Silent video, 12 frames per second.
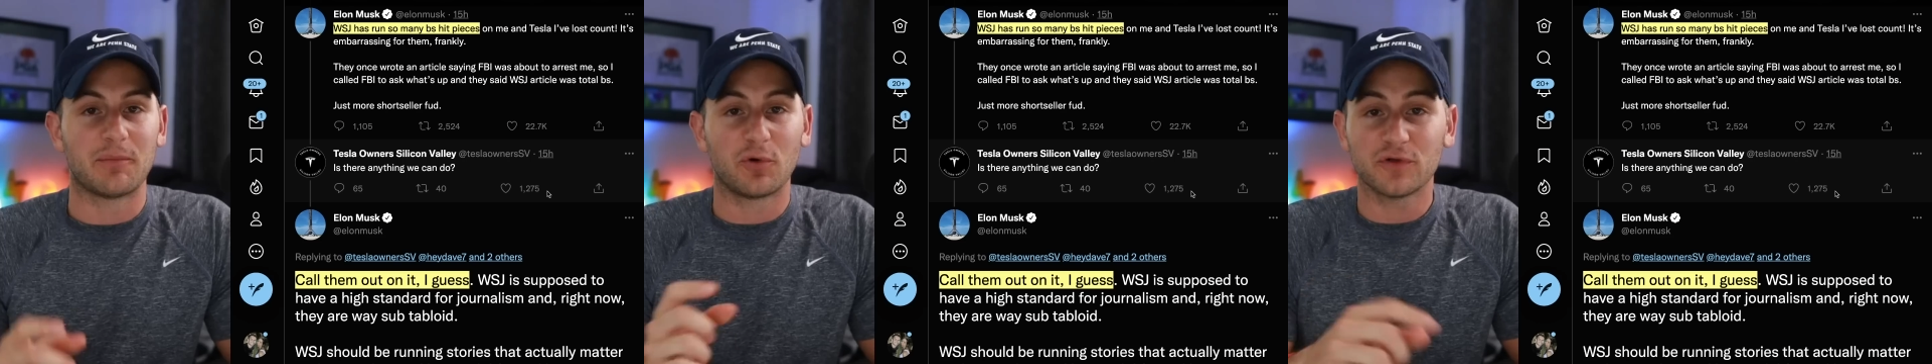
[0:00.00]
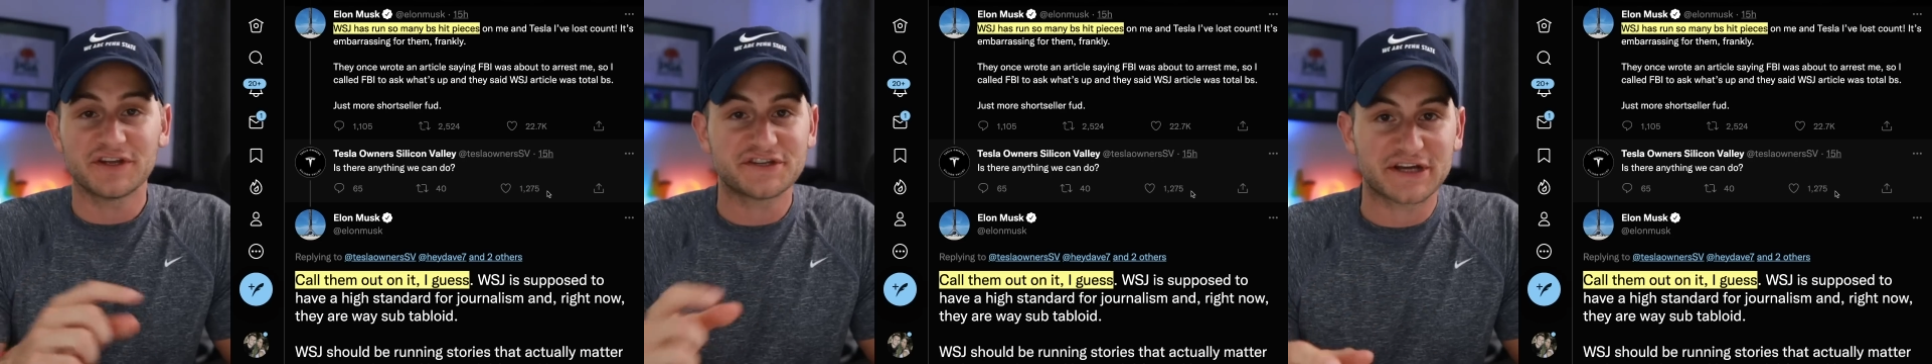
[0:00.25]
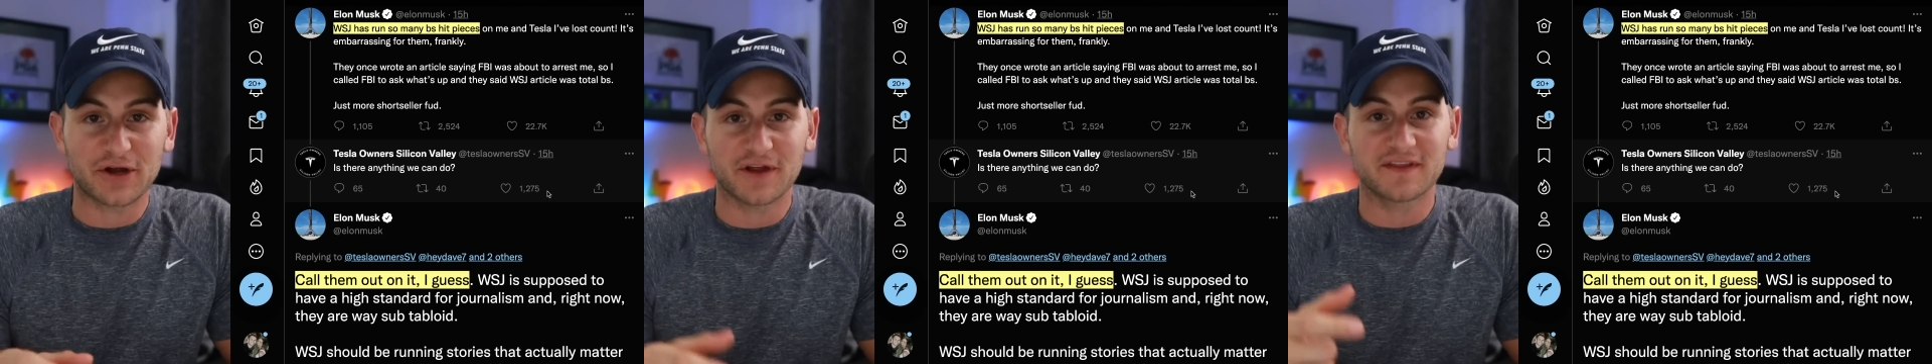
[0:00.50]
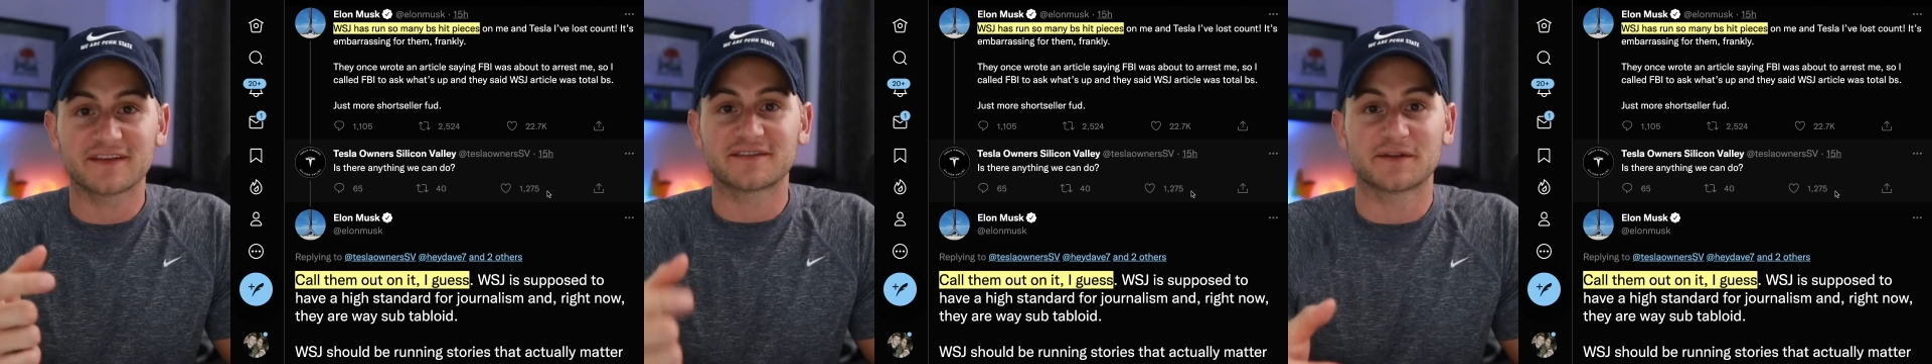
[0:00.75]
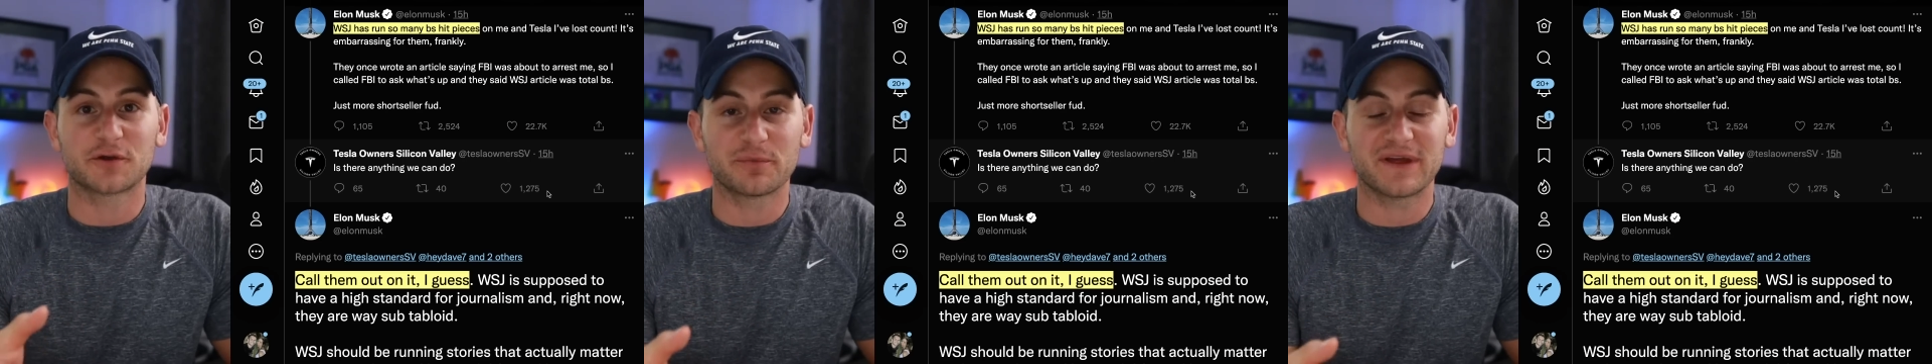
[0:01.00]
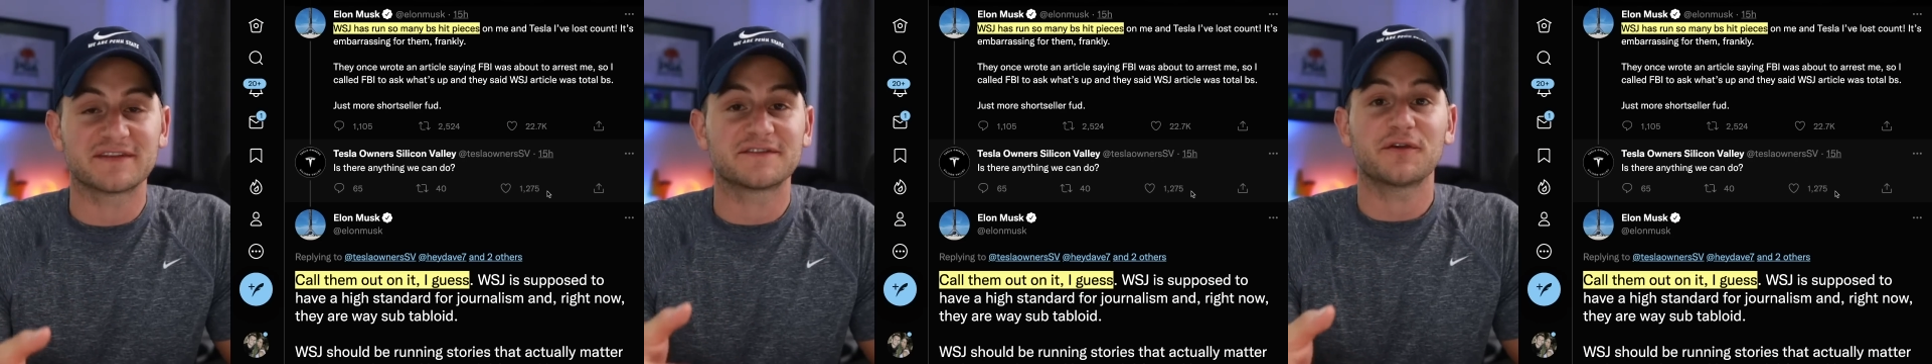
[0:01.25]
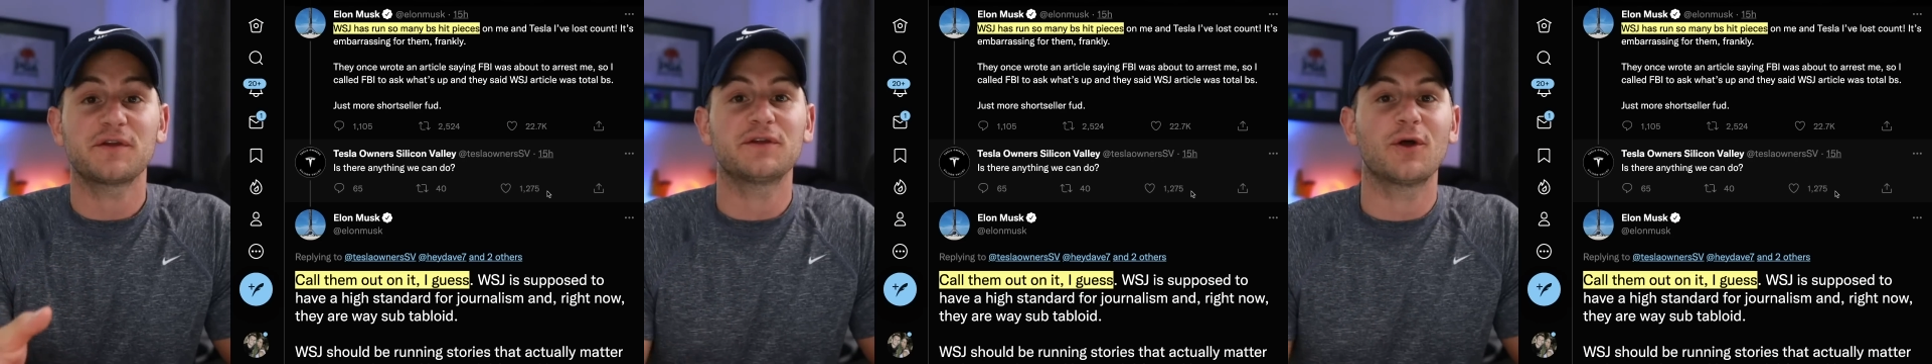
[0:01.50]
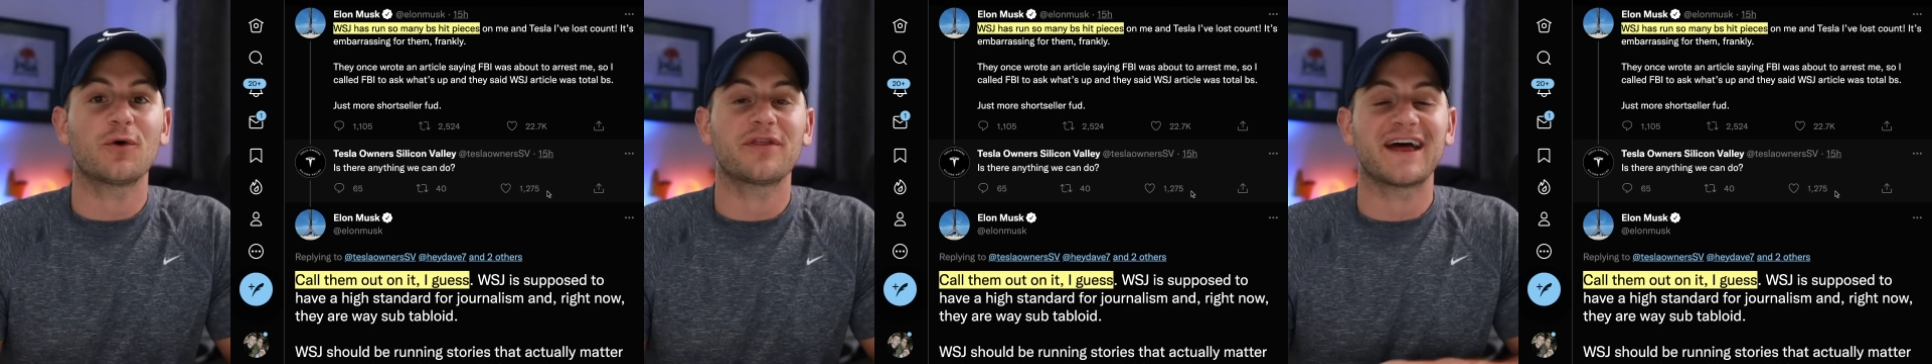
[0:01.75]
I'm only sharing this little bit so you
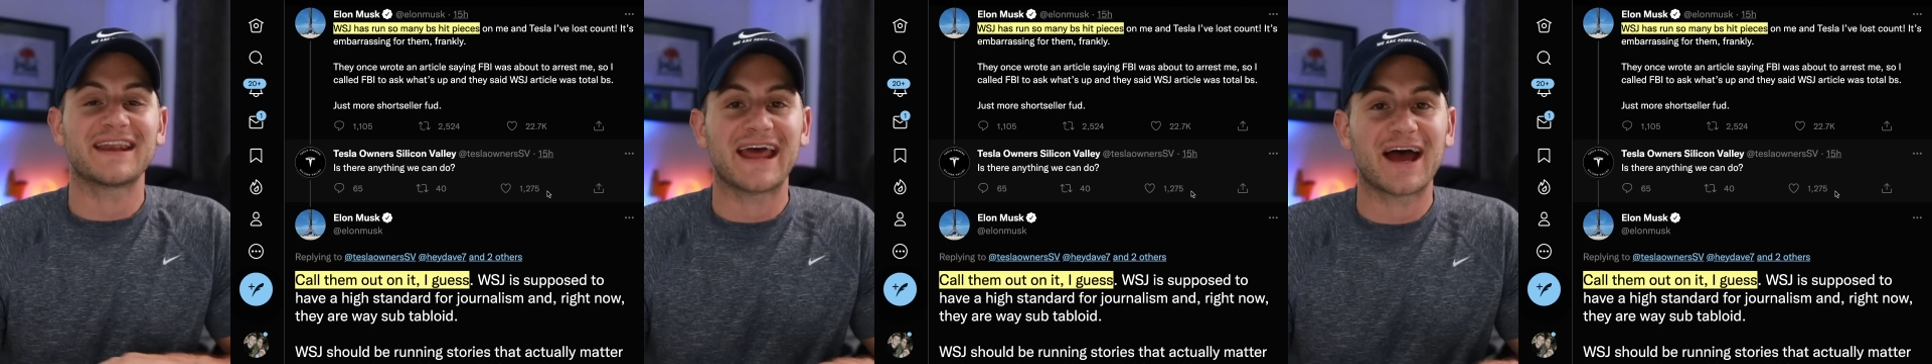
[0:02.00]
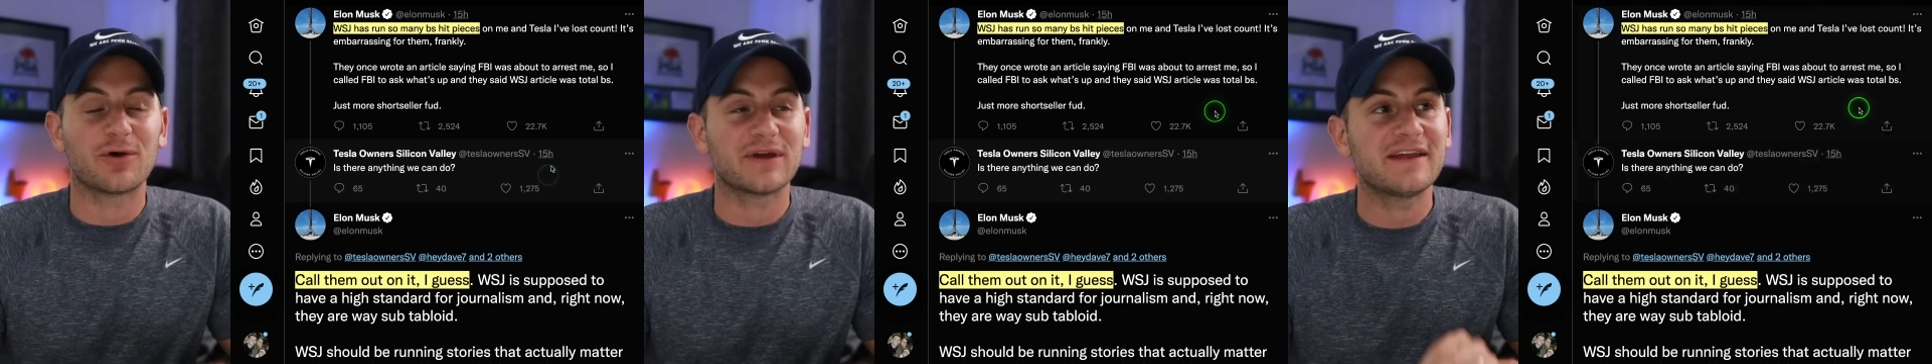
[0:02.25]
know that now